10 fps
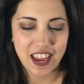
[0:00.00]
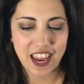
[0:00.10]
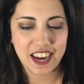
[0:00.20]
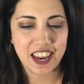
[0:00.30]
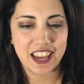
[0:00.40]

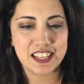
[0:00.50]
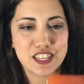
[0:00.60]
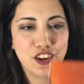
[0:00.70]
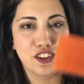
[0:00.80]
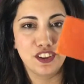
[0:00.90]
and it's
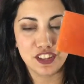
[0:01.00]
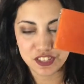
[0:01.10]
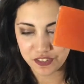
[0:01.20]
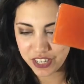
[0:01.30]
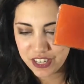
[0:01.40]
a
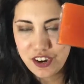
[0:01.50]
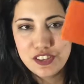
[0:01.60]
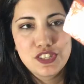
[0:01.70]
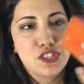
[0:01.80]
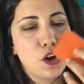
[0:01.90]
glycerine
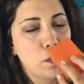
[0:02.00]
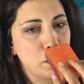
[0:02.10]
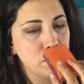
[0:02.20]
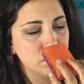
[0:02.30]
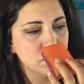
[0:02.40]
soap,
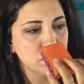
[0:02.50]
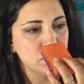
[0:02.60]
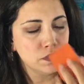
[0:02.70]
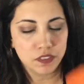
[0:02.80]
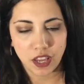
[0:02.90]

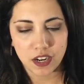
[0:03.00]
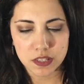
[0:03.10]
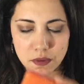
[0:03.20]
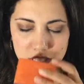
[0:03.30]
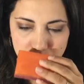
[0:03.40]
and it
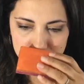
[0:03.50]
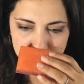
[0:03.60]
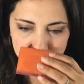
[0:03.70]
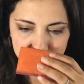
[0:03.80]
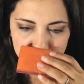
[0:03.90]
smells
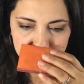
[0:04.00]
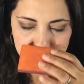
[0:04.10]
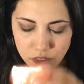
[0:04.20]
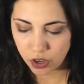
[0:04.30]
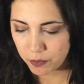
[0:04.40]
amazing.
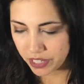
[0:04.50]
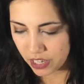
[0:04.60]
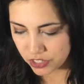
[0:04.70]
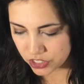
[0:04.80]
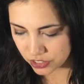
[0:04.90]
Oh my
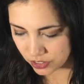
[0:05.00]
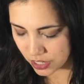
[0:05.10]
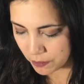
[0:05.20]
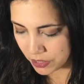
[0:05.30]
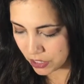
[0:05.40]
gosh,
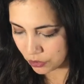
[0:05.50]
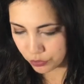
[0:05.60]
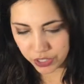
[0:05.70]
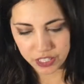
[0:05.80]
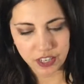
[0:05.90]
let me
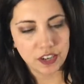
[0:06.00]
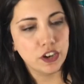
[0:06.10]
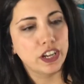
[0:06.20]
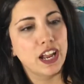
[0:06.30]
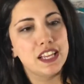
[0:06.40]
read, and
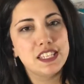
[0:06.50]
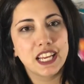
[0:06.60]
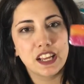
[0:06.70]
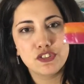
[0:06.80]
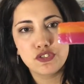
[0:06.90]
look, it has
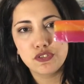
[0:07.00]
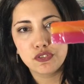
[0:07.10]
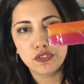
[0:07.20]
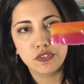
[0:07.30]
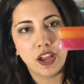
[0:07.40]
like a
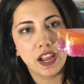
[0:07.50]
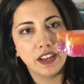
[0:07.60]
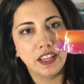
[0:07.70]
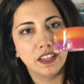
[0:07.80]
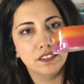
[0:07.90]
try,
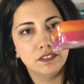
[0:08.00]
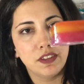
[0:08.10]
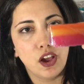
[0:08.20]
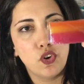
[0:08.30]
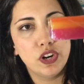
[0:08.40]
like
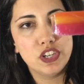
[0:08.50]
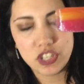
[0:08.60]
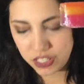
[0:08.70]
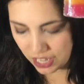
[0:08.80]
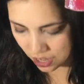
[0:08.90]

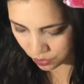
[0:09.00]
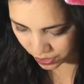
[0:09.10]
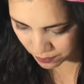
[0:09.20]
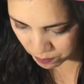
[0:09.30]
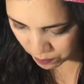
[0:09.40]
orange, yellow,
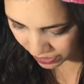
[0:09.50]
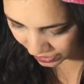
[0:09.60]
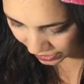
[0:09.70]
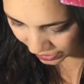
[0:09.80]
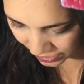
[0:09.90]
and
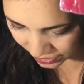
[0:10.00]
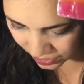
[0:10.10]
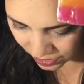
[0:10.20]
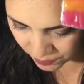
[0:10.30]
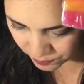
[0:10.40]

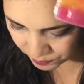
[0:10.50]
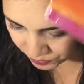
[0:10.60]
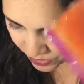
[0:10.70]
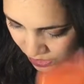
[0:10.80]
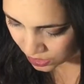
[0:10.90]
pink,
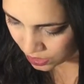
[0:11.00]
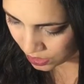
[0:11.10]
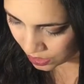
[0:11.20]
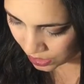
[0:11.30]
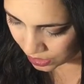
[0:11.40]

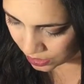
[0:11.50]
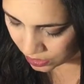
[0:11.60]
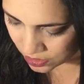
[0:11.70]
and